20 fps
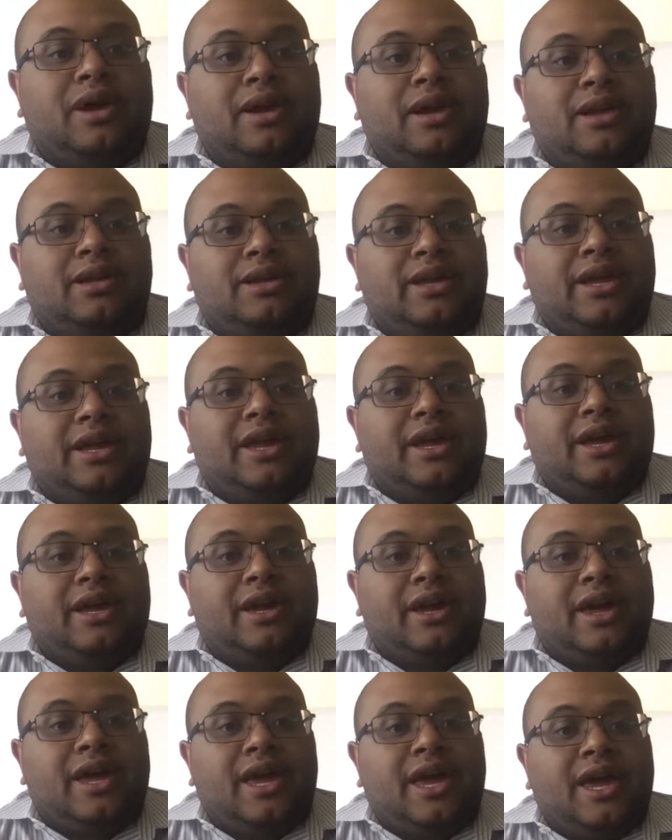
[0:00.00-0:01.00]
licking
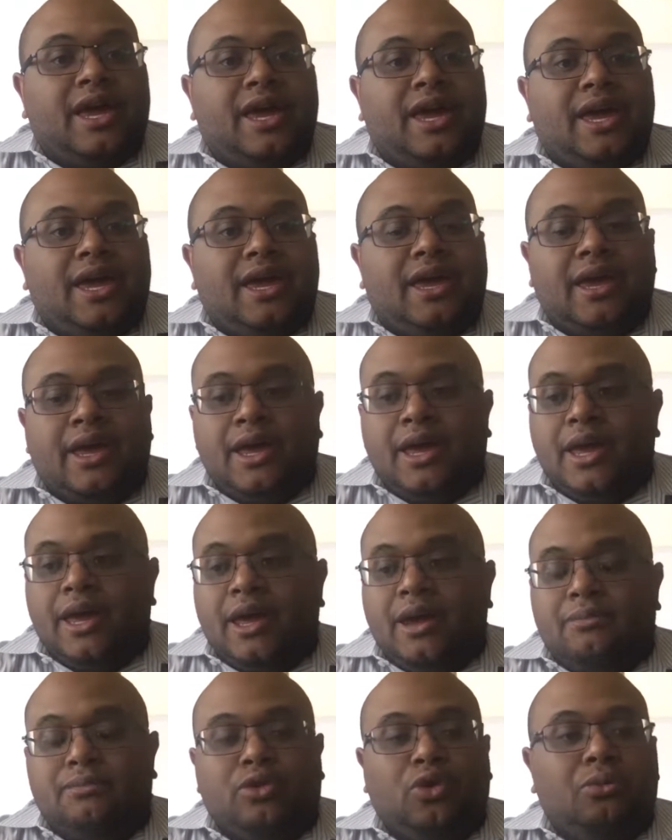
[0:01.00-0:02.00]
a
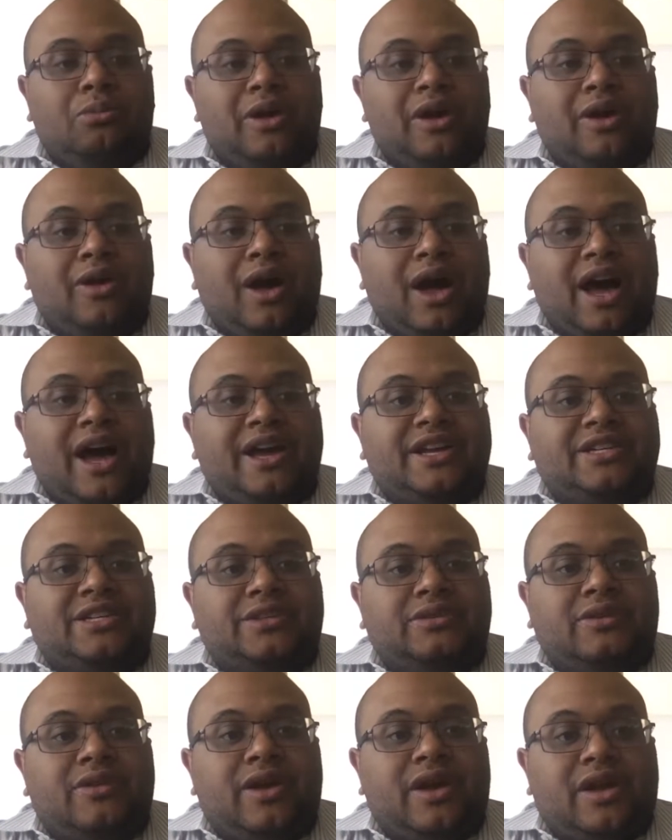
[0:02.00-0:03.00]
Bluebell ice
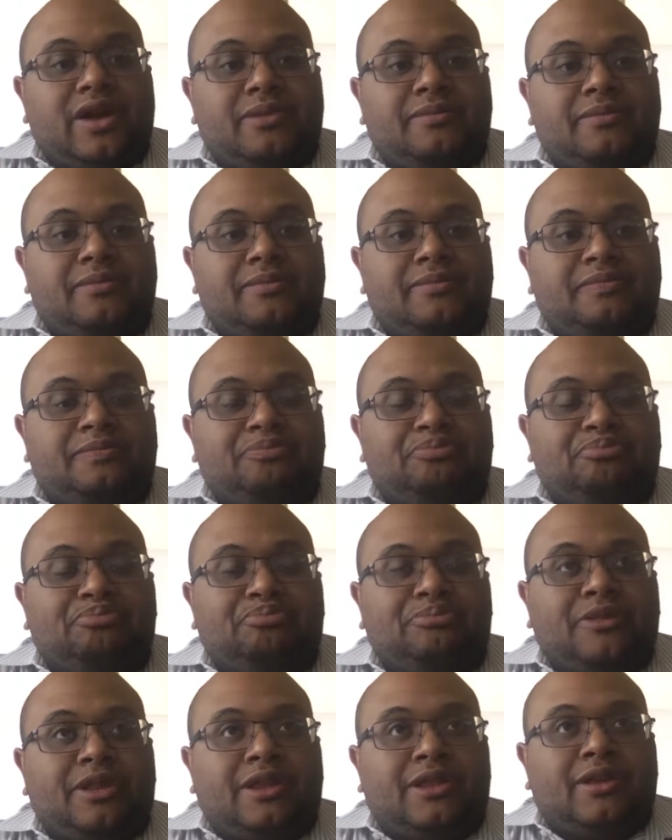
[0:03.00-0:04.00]
cream
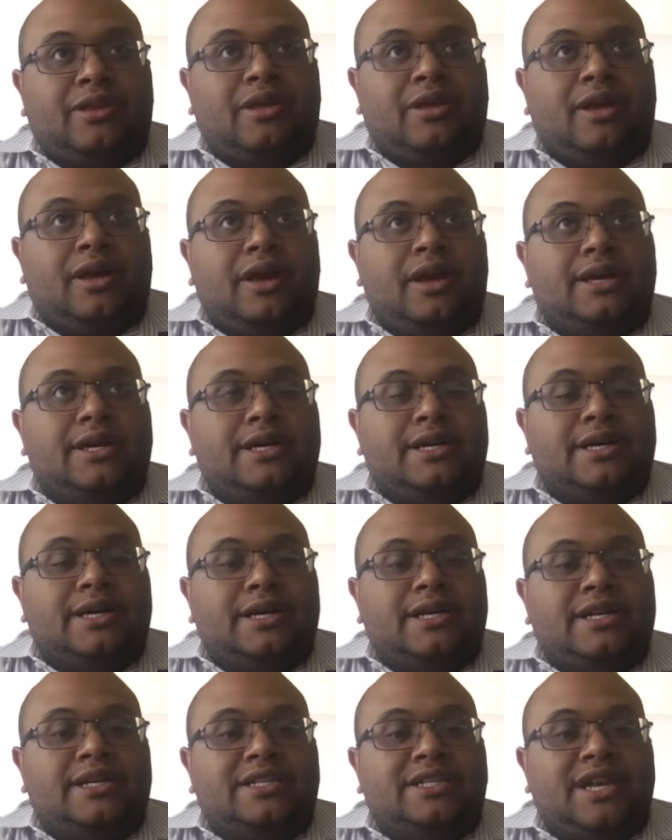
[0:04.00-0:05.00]

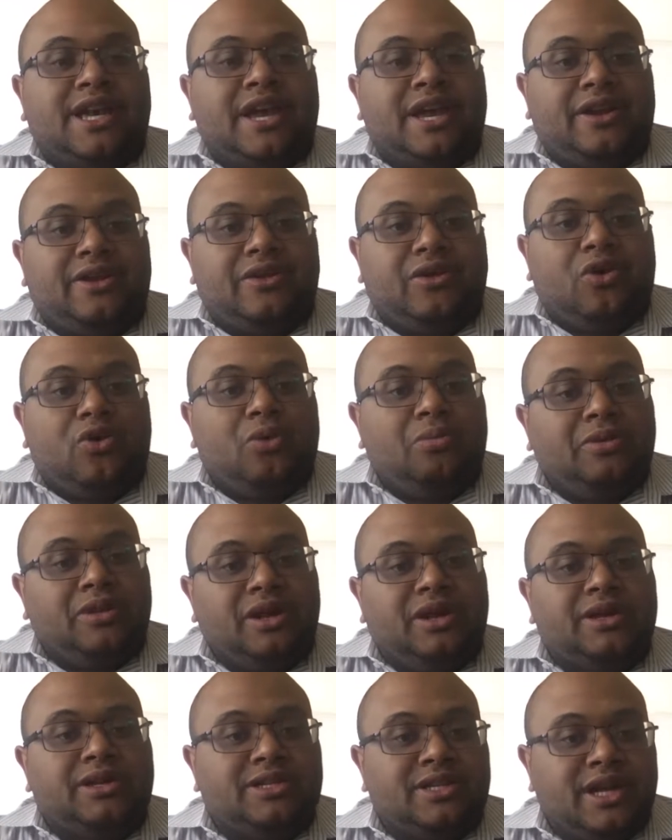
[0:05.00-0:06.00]
container, opened the
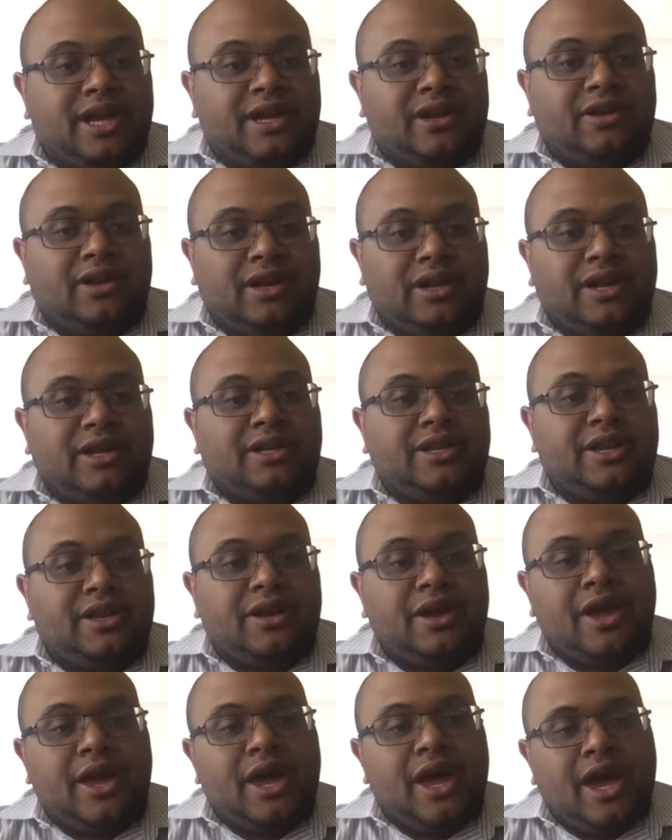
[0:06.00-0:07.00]
container, licked it,
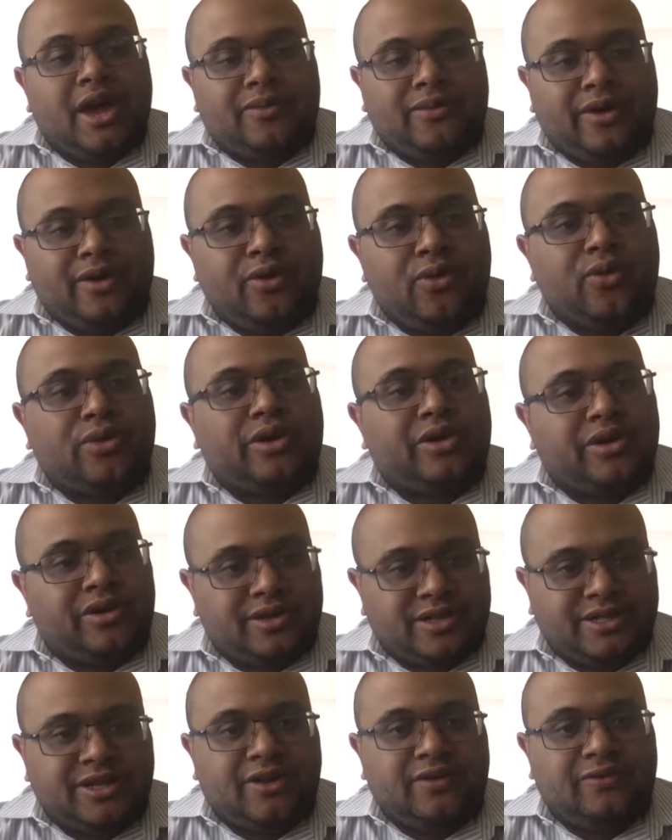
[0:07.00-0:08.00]
and recorded
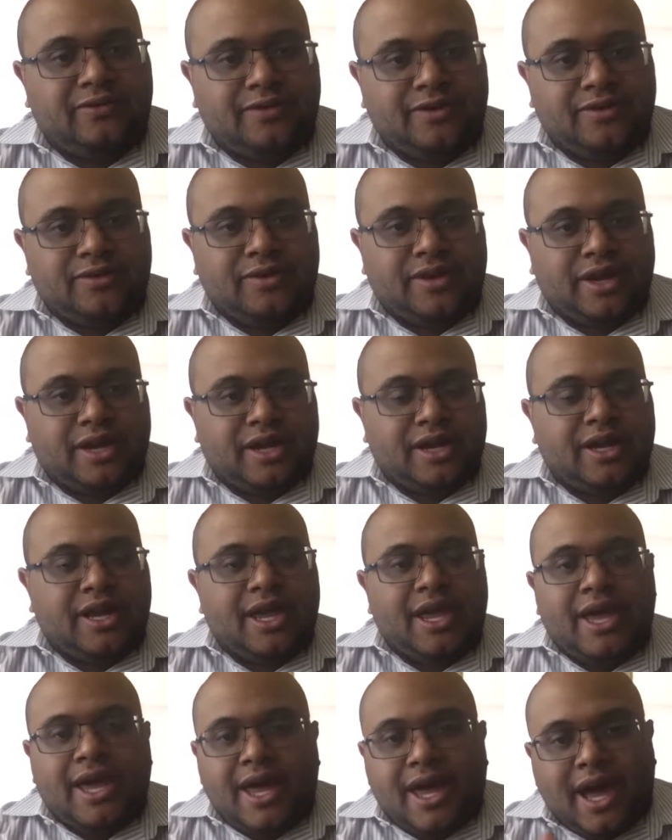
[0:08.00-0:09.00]
herself doing it.
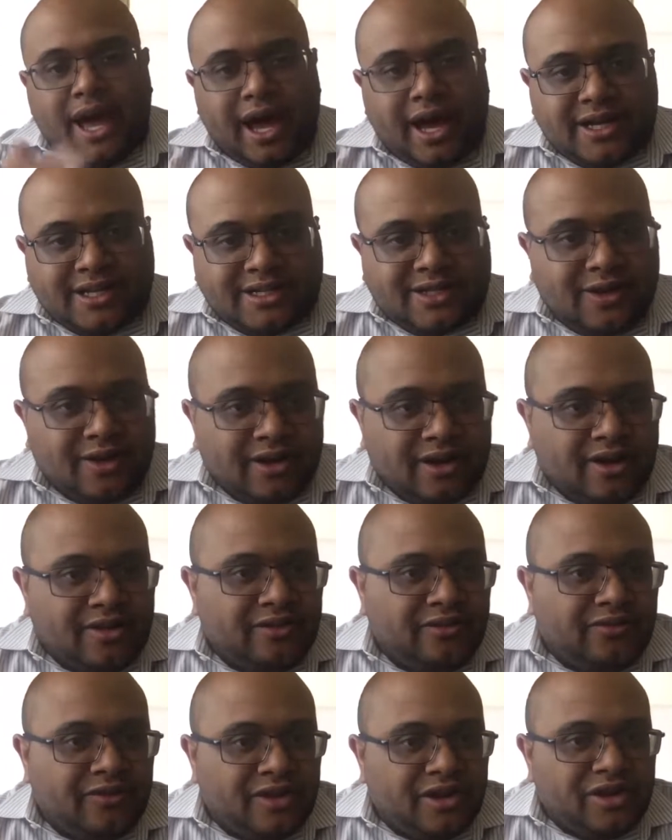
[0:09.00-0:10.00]
I saw another
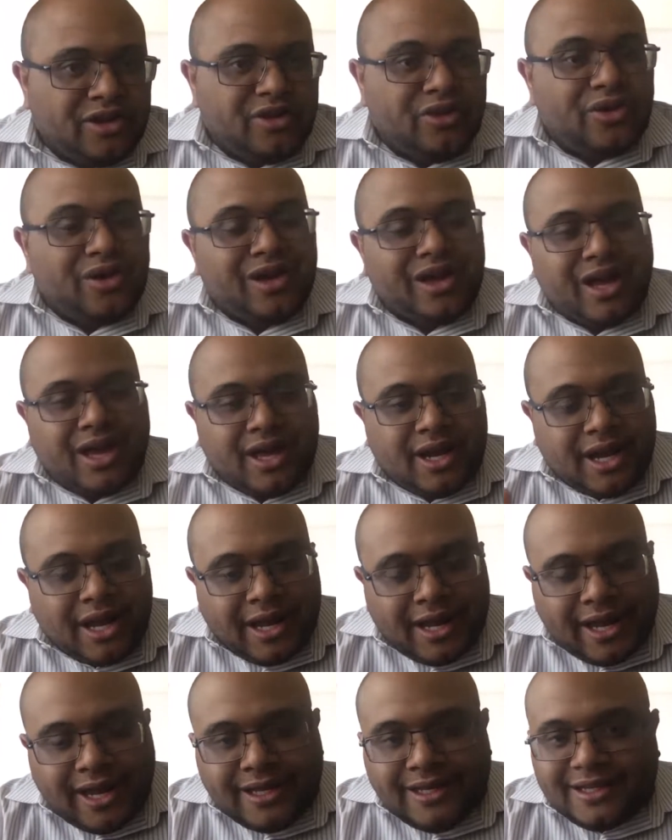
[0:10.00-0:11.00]
video, and I
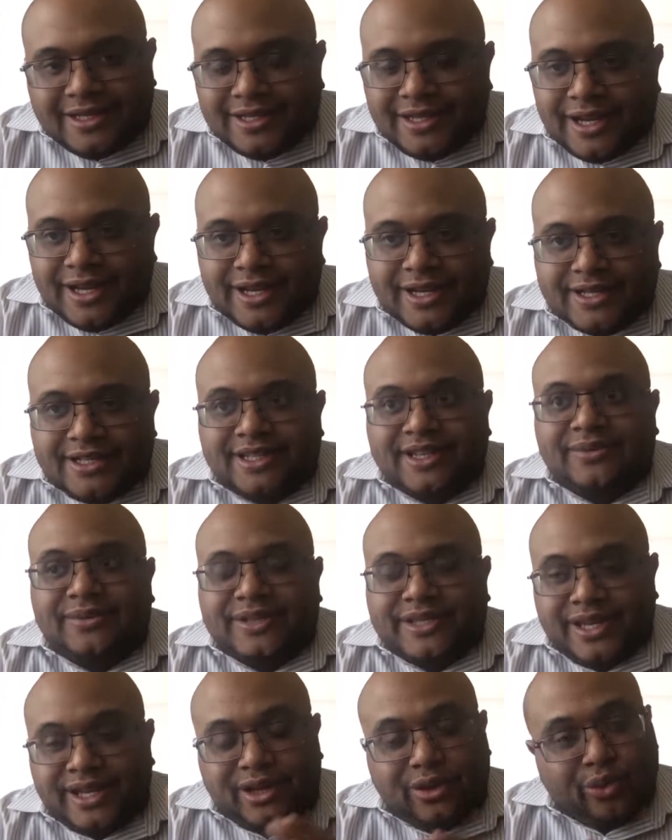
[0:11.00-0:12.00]
hate to say this, it was
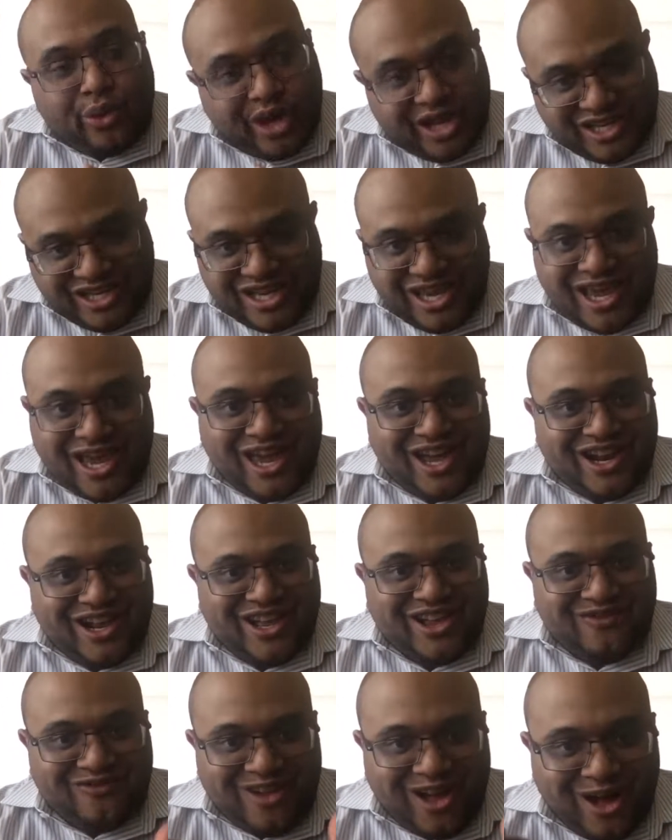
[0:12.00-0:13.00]
in Louisiana,
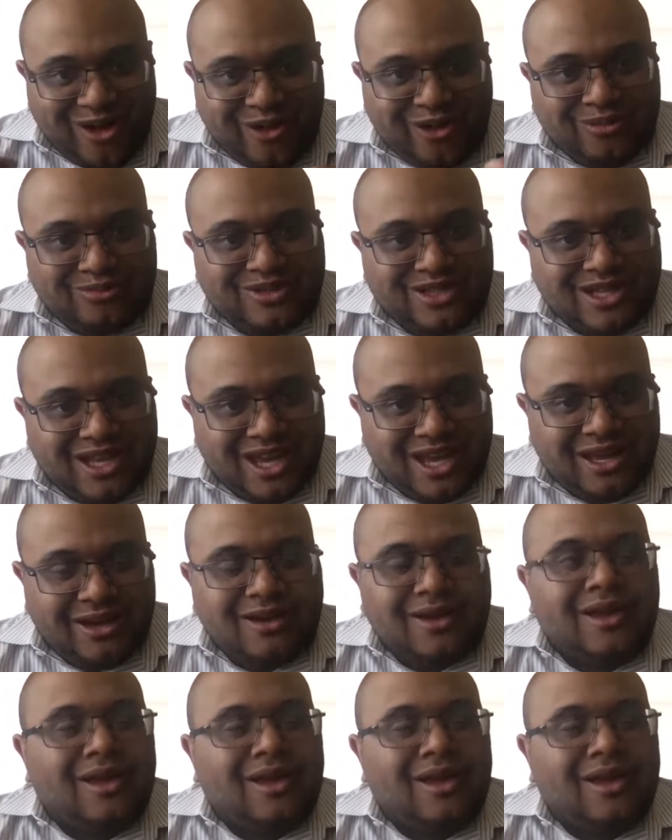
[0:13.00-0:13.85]
my home state,